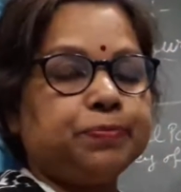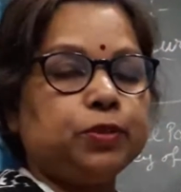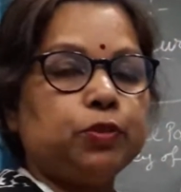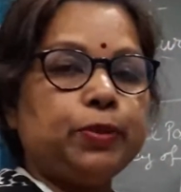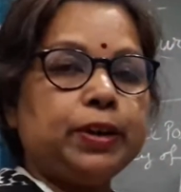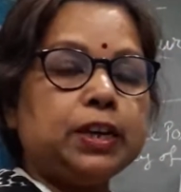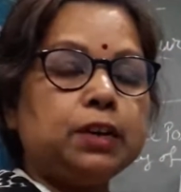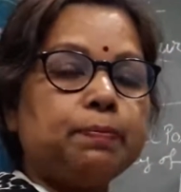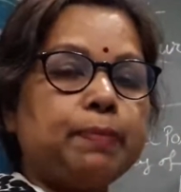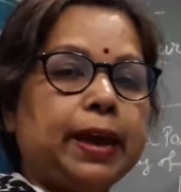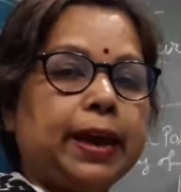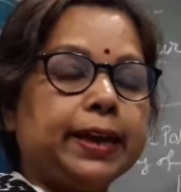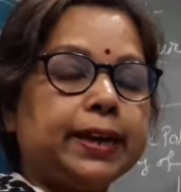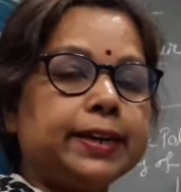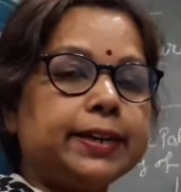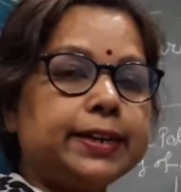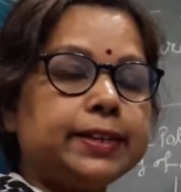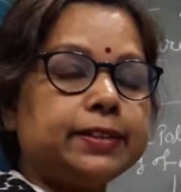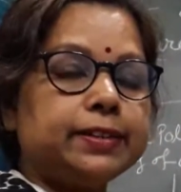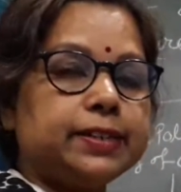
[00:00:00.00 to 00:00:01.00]
When bank
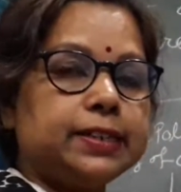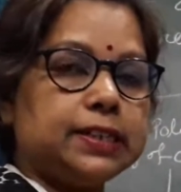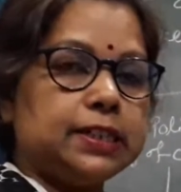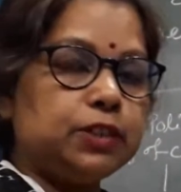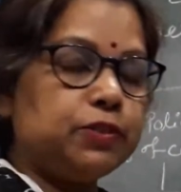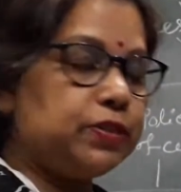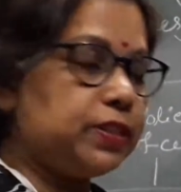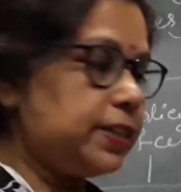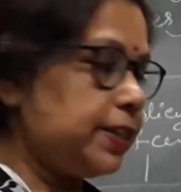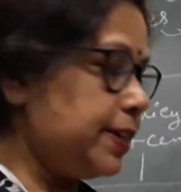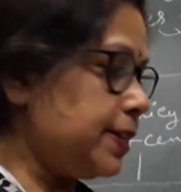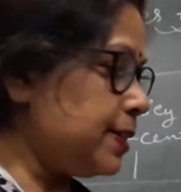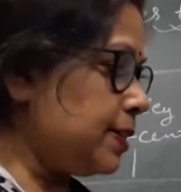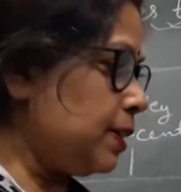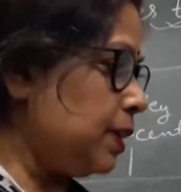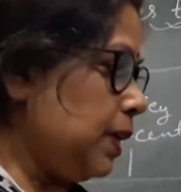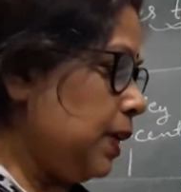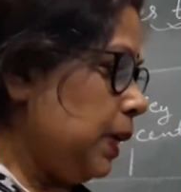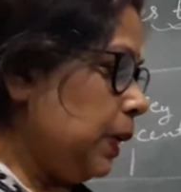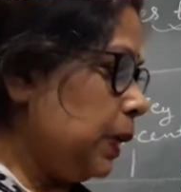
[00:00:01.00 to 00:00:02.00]
rate reduces,
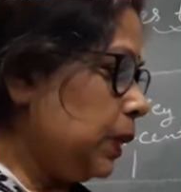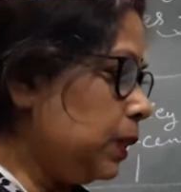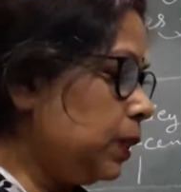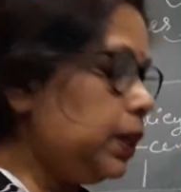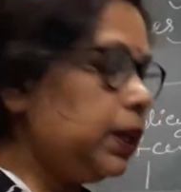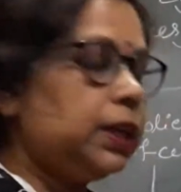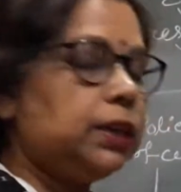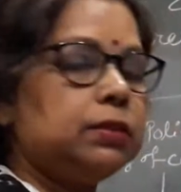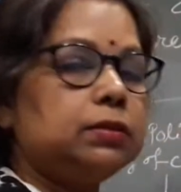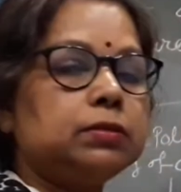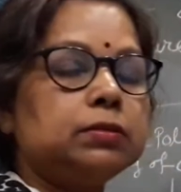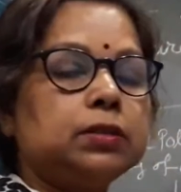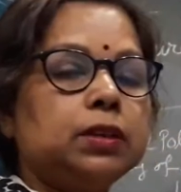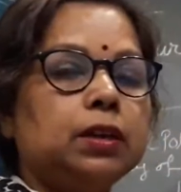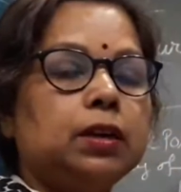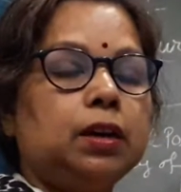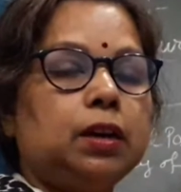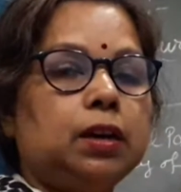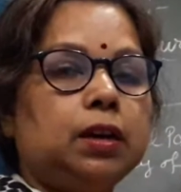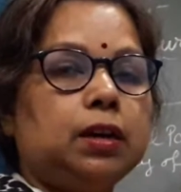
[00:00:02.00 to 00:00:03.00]
then
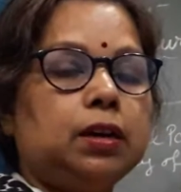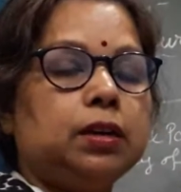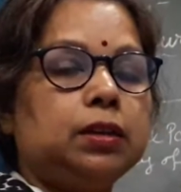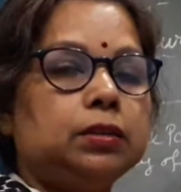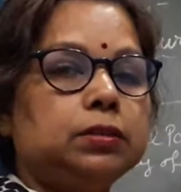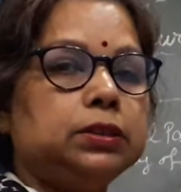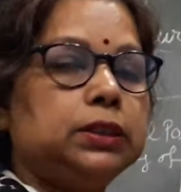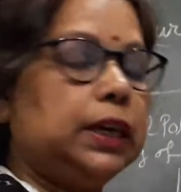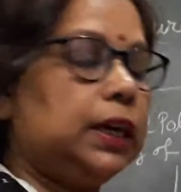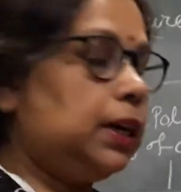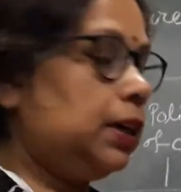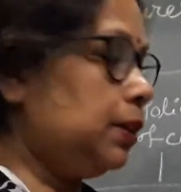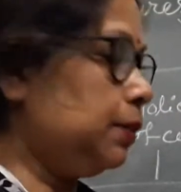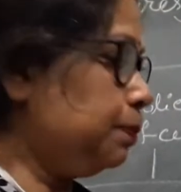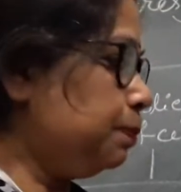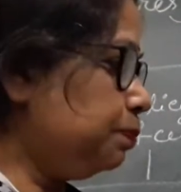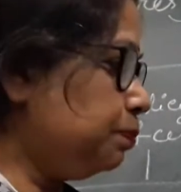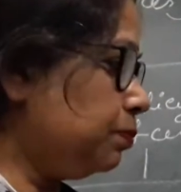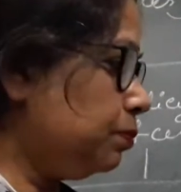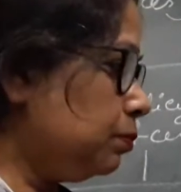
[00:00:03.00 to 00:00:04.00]
the
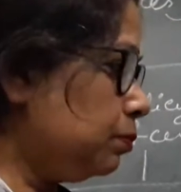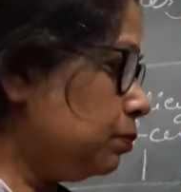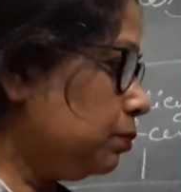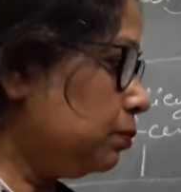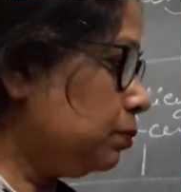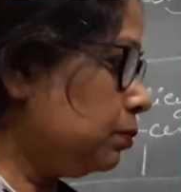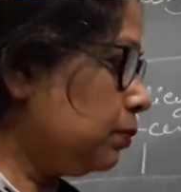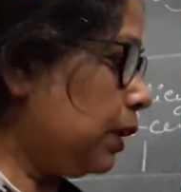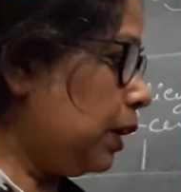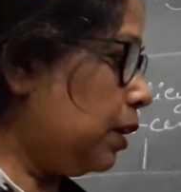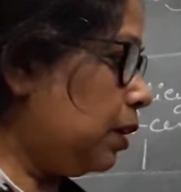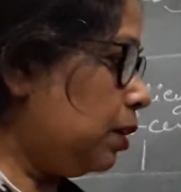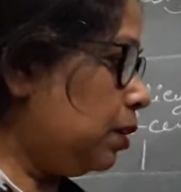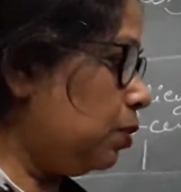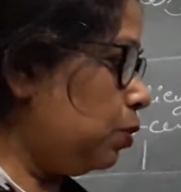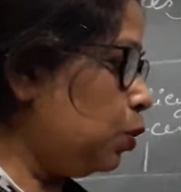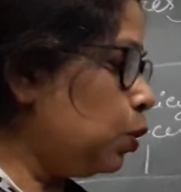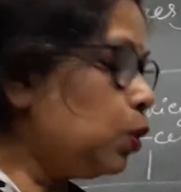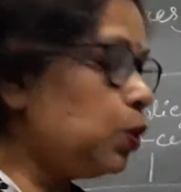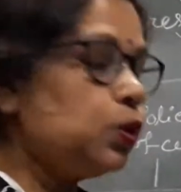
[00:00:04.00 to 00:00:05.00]

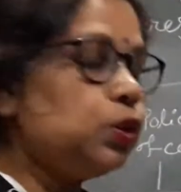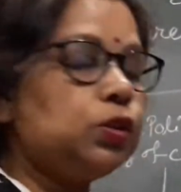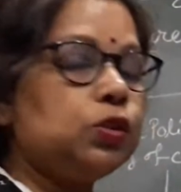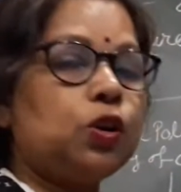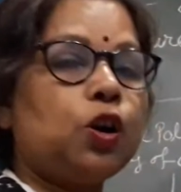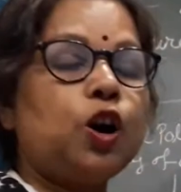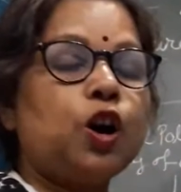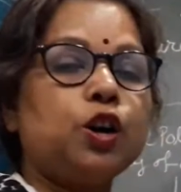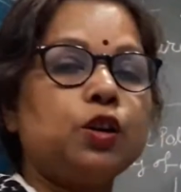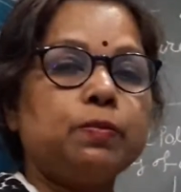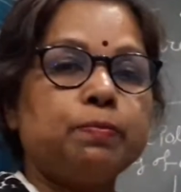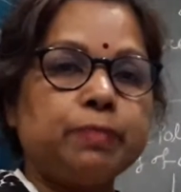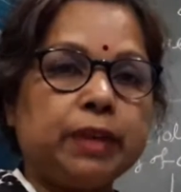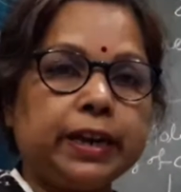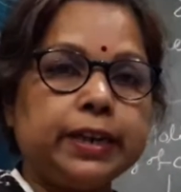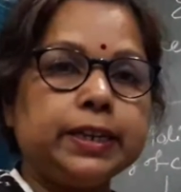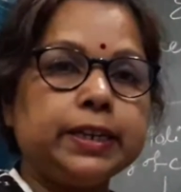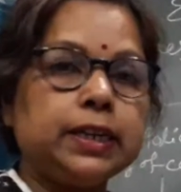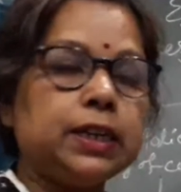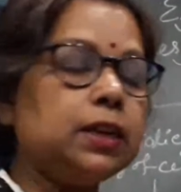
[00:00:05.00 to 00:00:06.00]
loan or
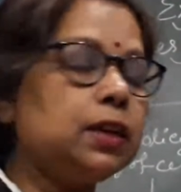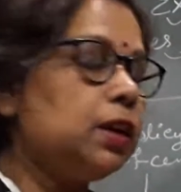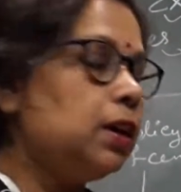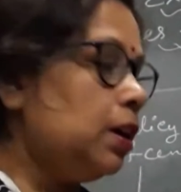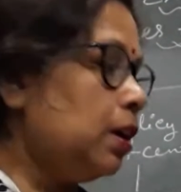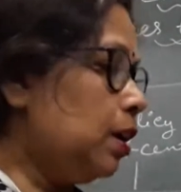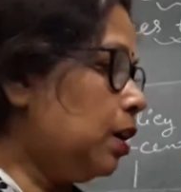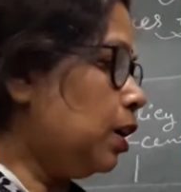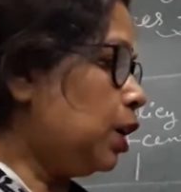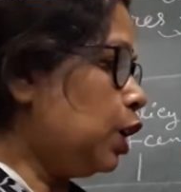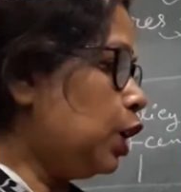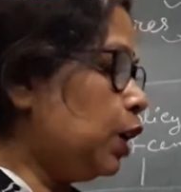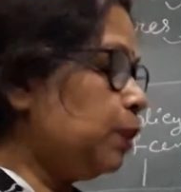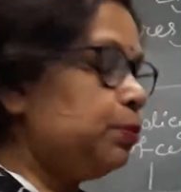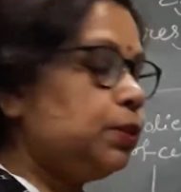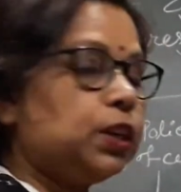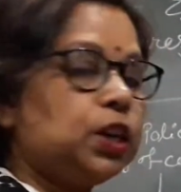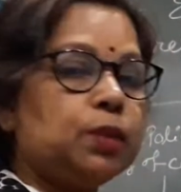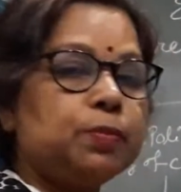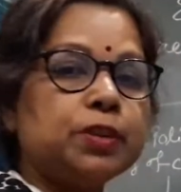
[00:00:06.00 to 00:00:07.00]
money of
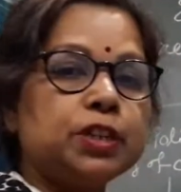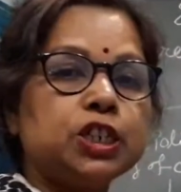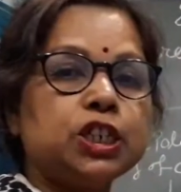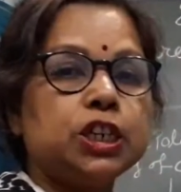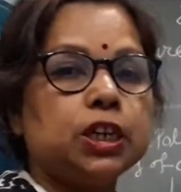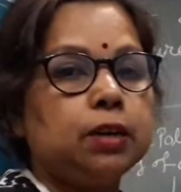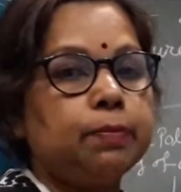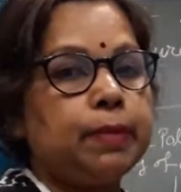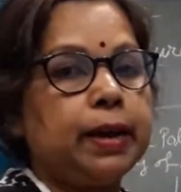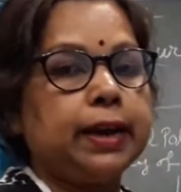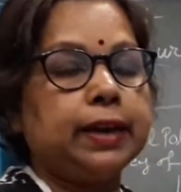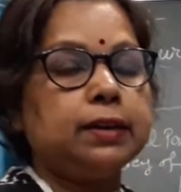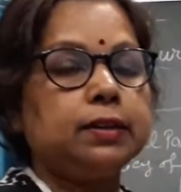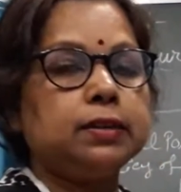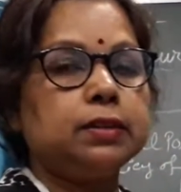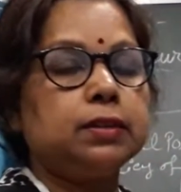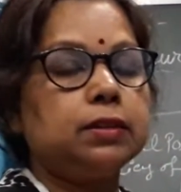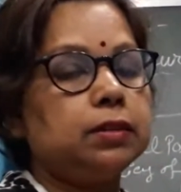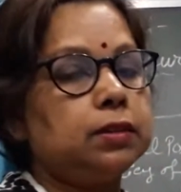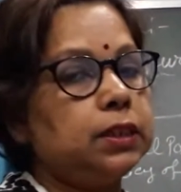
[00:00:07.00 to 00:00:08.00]
the commercial bank
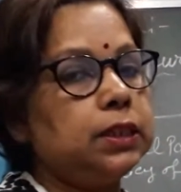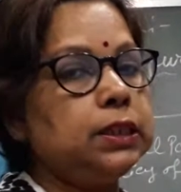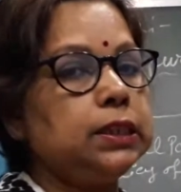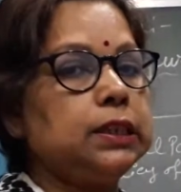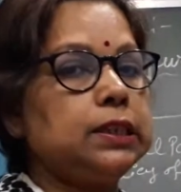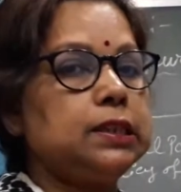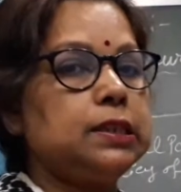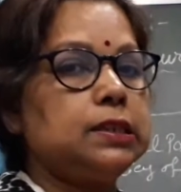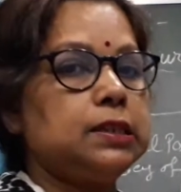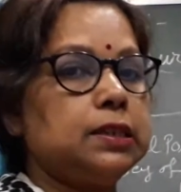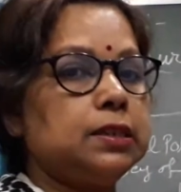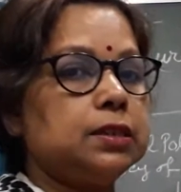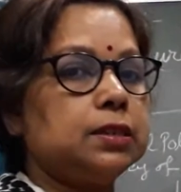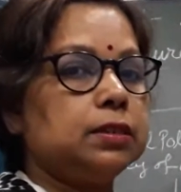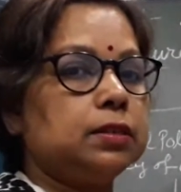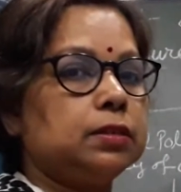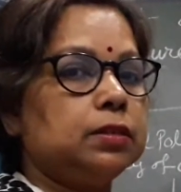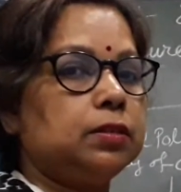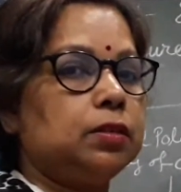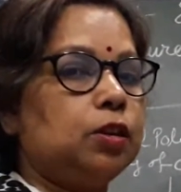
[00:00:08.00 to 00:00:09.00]
increases.
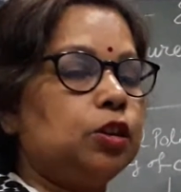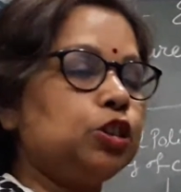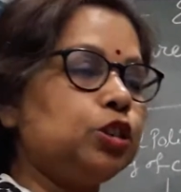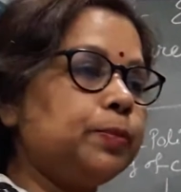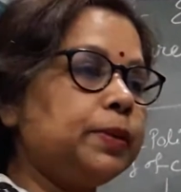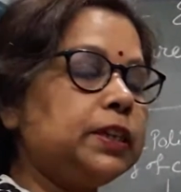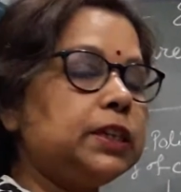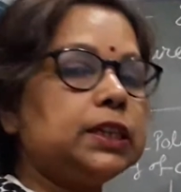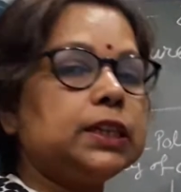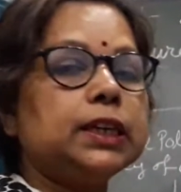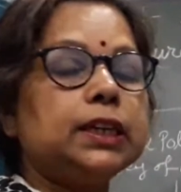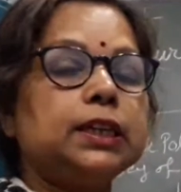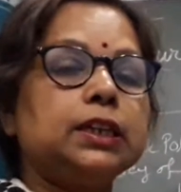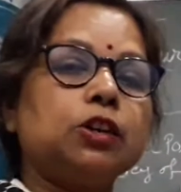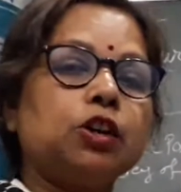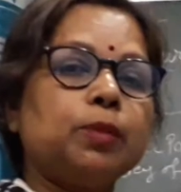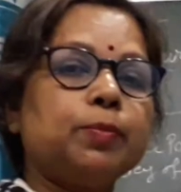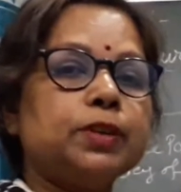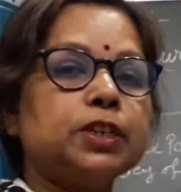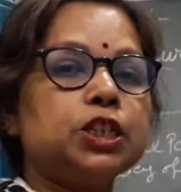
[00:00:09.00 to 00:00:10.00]
Automatically,
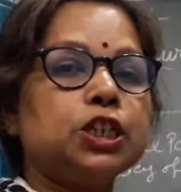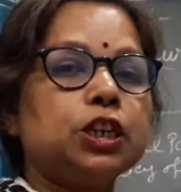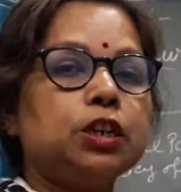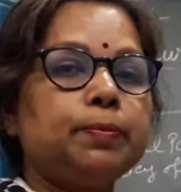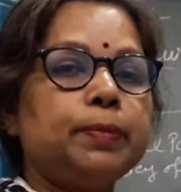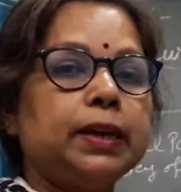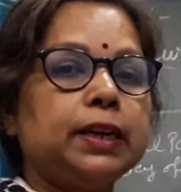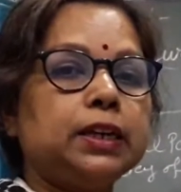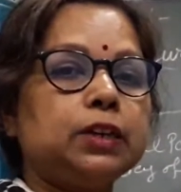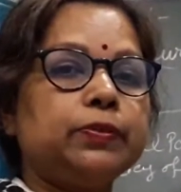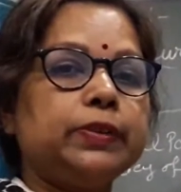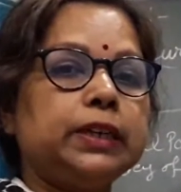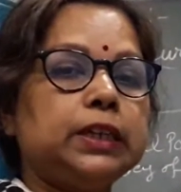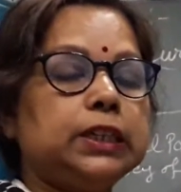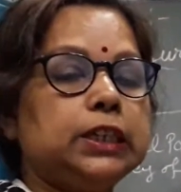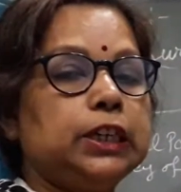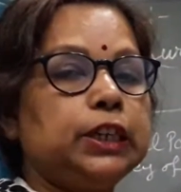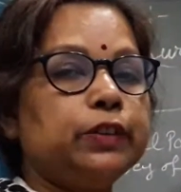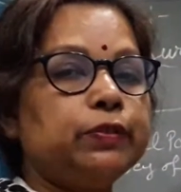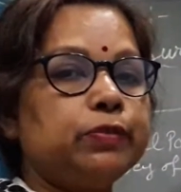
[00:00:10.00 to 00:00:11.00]
commercial bank will
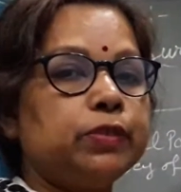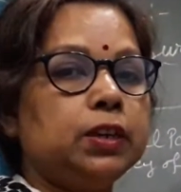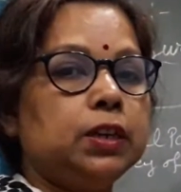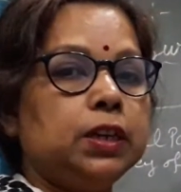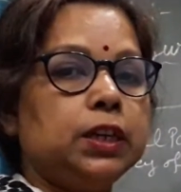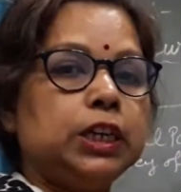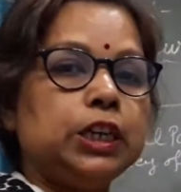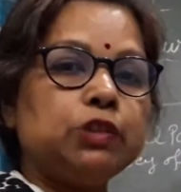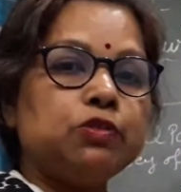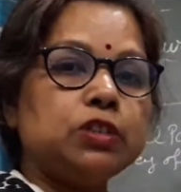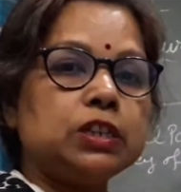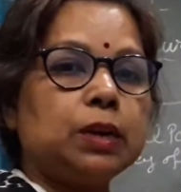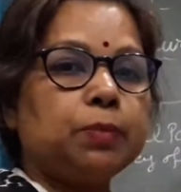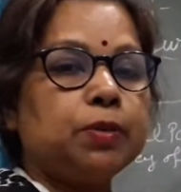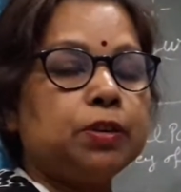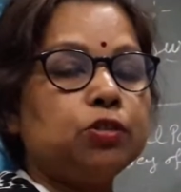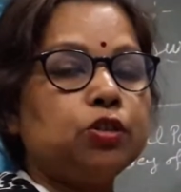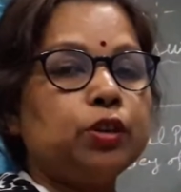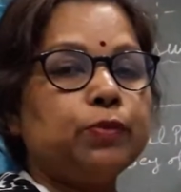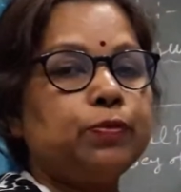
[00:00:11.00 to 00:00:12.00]
give huge
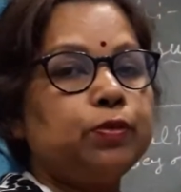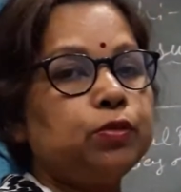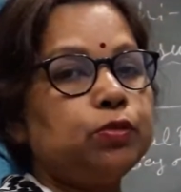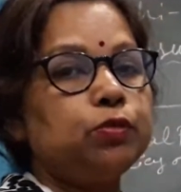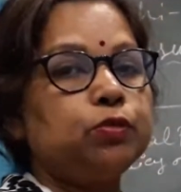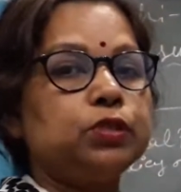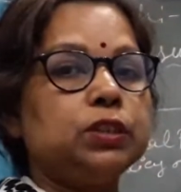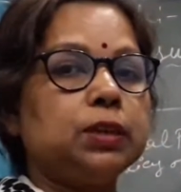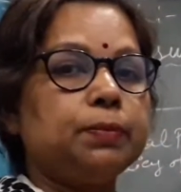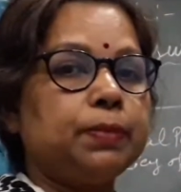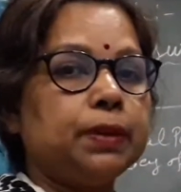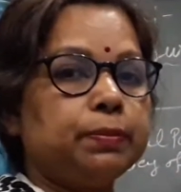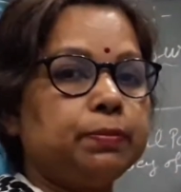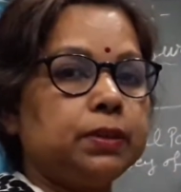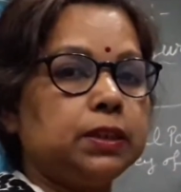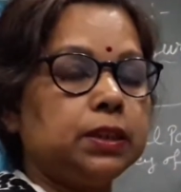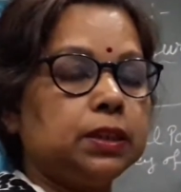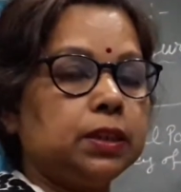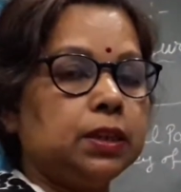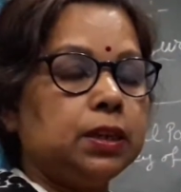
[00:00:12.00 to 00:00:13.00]
amount of loan to the
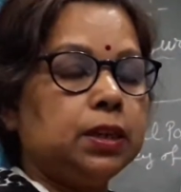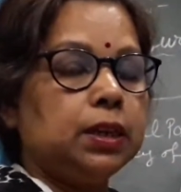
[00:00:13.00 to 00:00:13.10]
public.